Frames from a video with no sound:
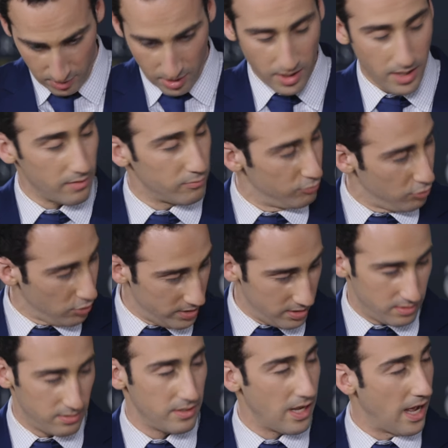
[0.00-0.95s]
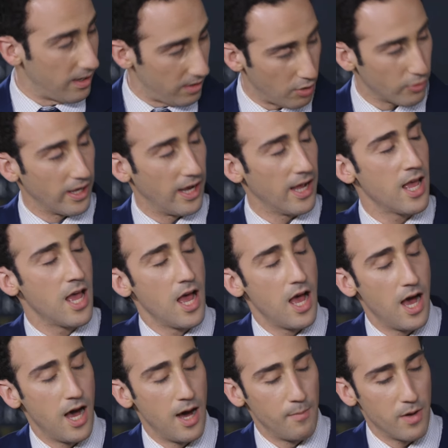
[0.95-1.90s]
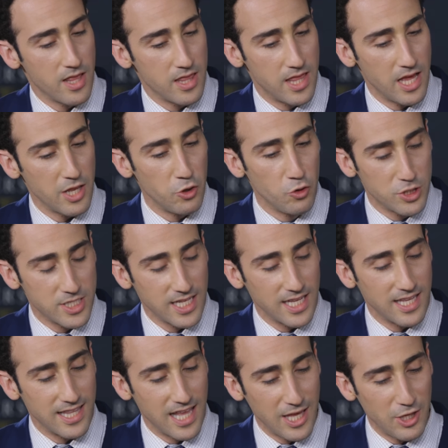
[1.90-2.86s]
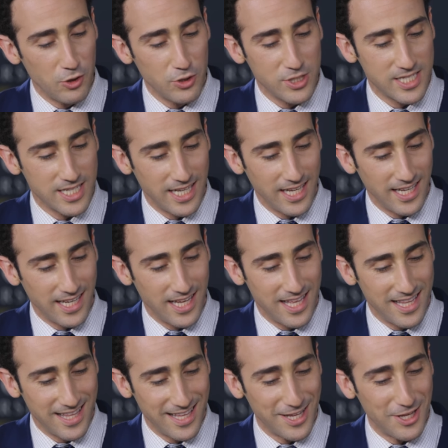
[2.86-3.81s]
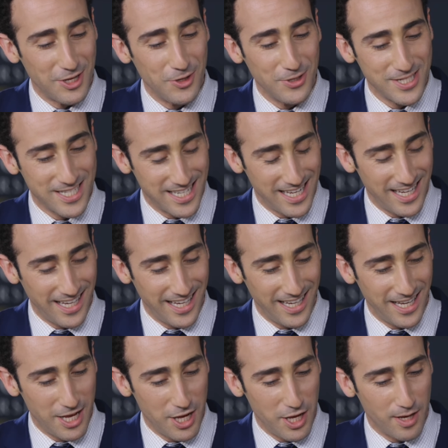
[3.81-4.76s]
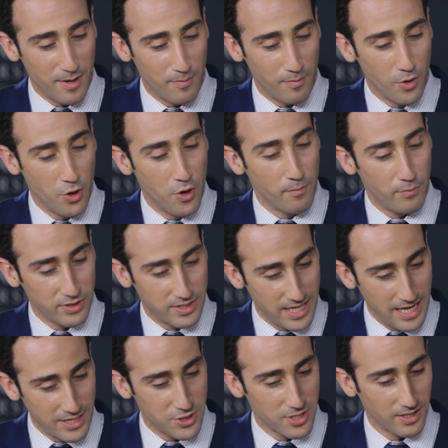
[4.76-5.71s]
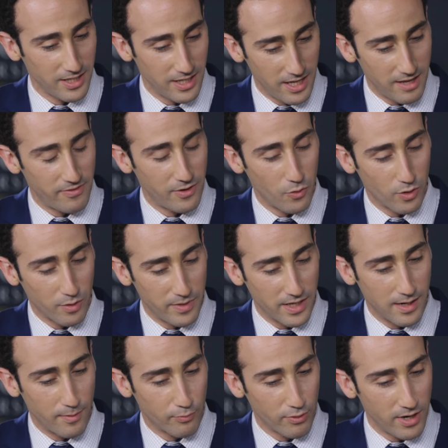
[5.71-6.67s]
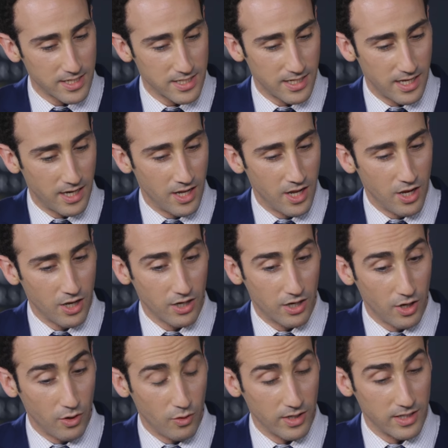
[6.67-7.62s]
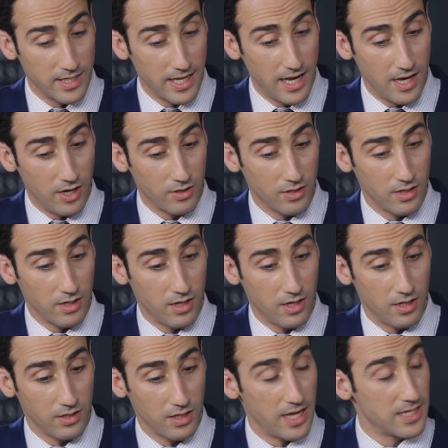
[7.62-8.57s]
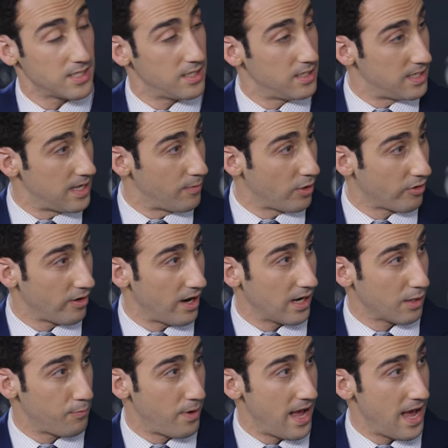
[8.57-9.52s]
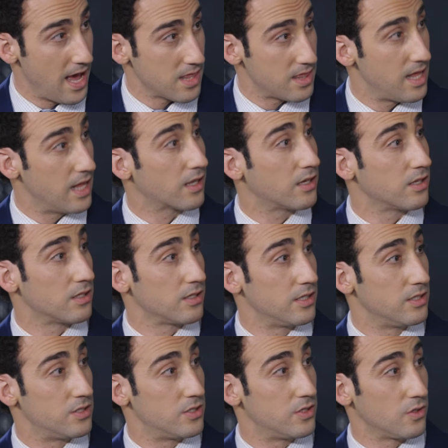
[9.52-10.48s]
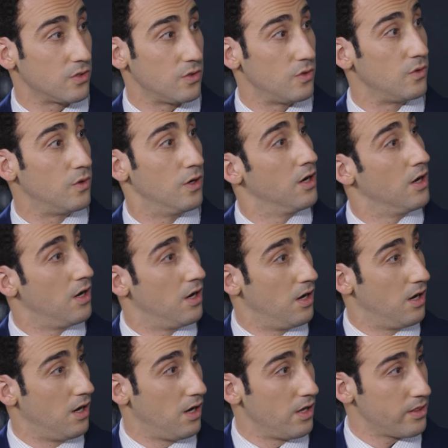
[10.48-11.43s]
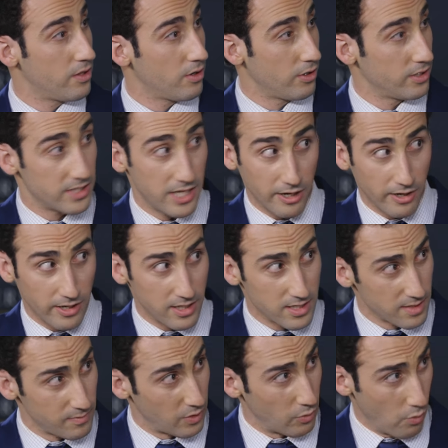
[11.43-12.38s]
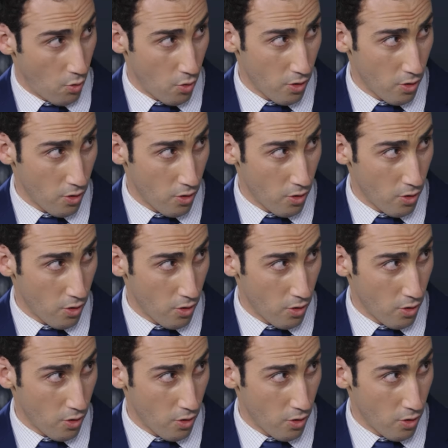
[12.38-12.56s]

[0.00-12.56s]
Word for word: he would. Yeah. Okay. Um, that you see. That you see. That you see him potentially, if he were to become president, going down a less than democratic path that could lead to authoritarianism and